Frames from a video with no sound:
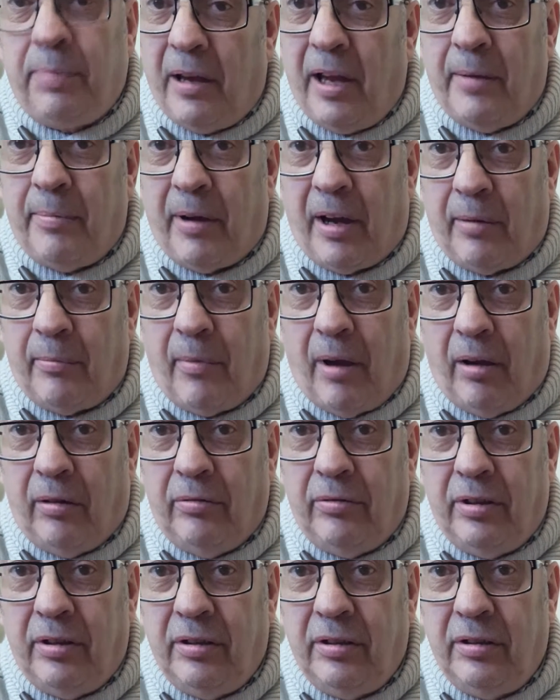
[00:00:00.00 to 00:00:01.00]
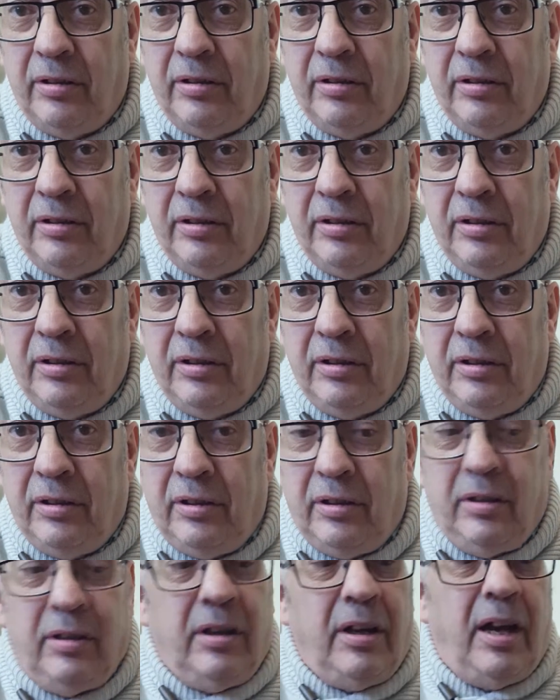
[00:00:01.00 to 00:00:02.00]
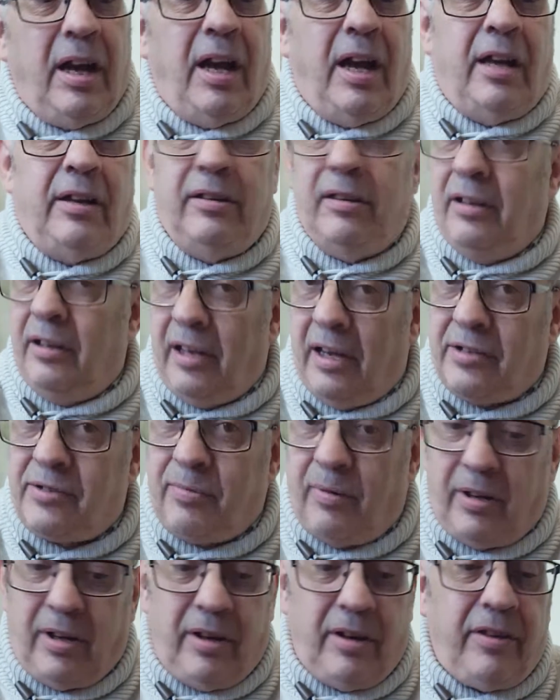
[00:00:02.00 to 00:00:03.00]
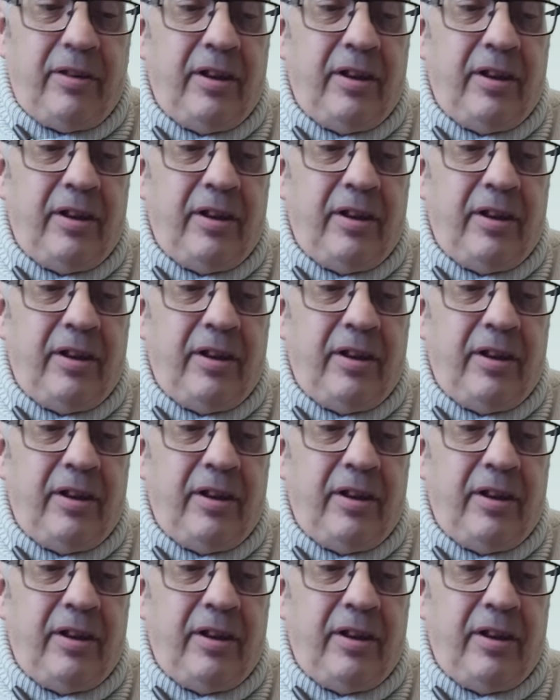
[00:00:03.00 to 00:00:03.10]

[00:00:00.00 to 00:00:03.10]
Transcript: playback mode, and that's one of the